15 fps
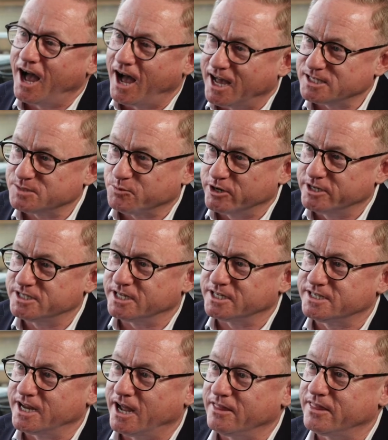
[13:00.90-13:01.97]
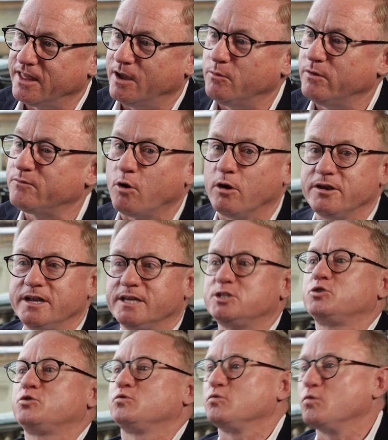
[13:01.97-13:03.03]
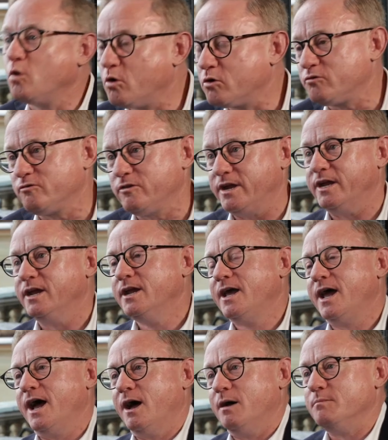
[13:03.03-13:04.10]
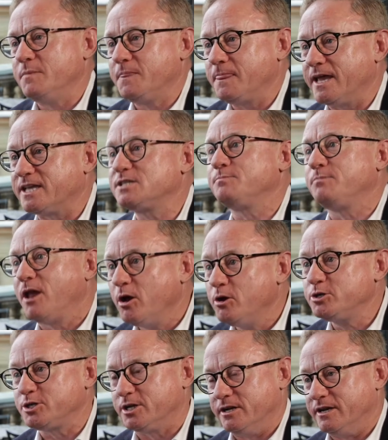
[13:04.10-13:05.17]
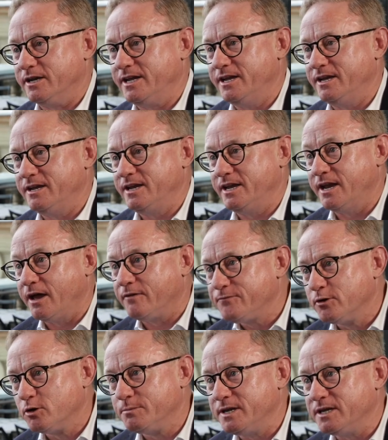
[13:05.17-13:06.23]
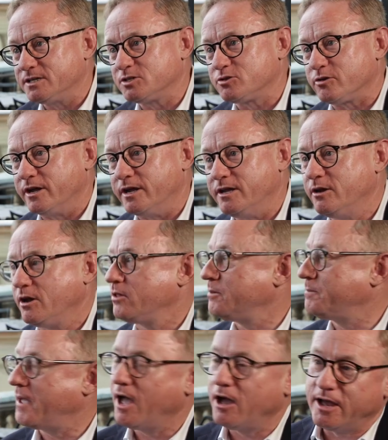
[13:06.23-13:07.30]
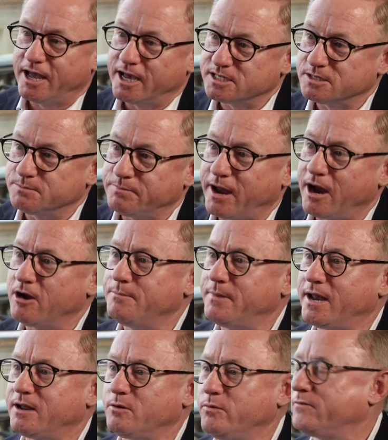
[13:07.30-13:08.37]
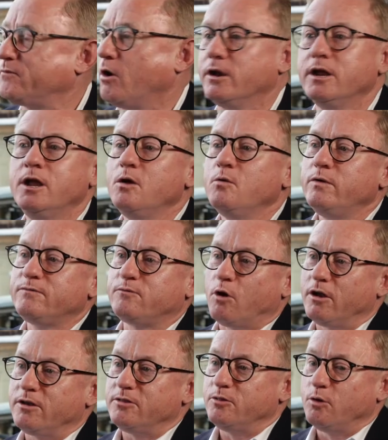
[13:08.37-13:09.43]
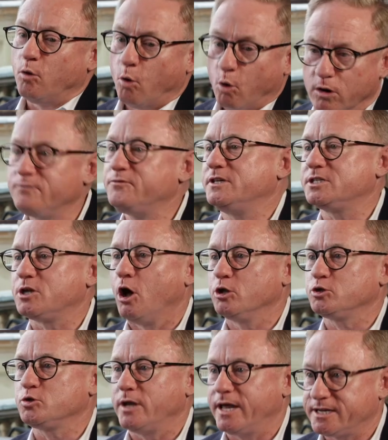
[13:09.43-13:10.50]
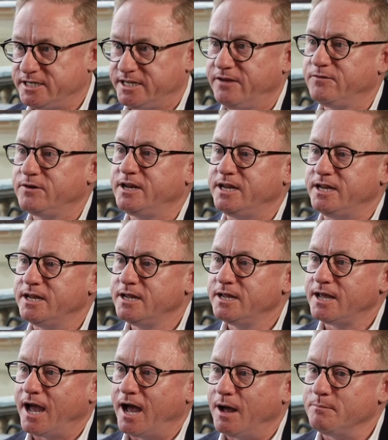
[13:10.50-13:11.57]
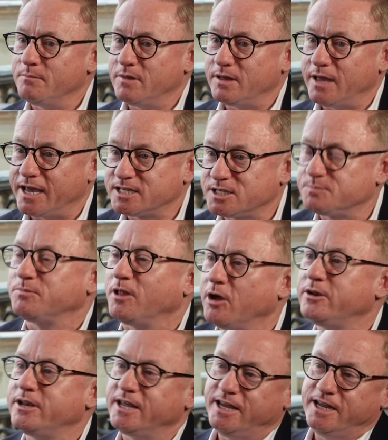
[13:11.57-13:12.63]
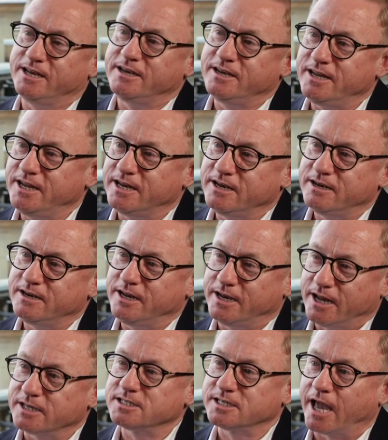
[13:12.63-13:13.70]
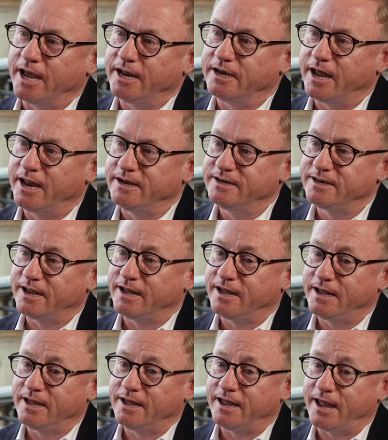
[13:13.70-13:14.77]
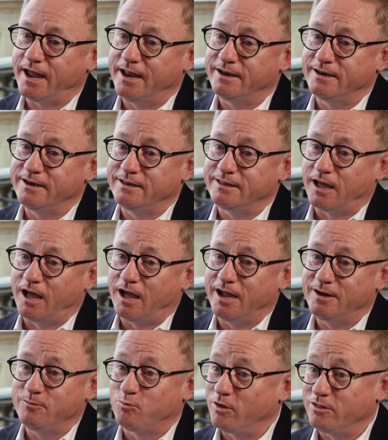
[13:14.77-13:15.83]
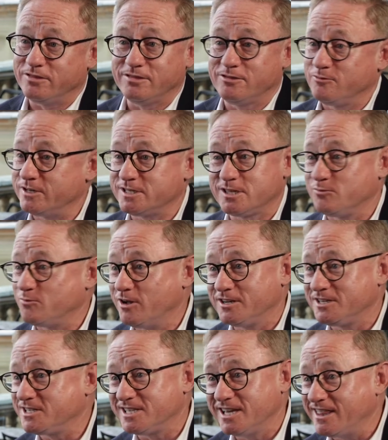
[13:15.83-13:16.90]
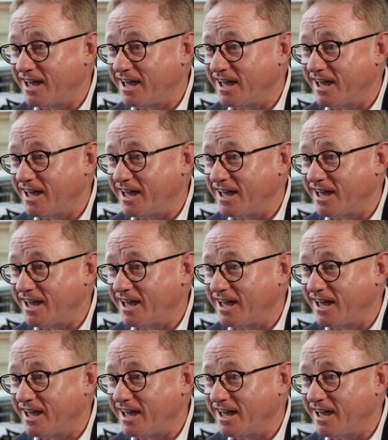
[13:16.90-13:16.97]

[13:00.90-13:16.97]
Arts Precinct down there. We've got an extraordinary um, explosion in, in our film industry. You know, the Powerhouse in Parramatta. We've got, we've got all of this cultural activity um, exploding in, in, in our state. And, uh, and I want the rest of the world to see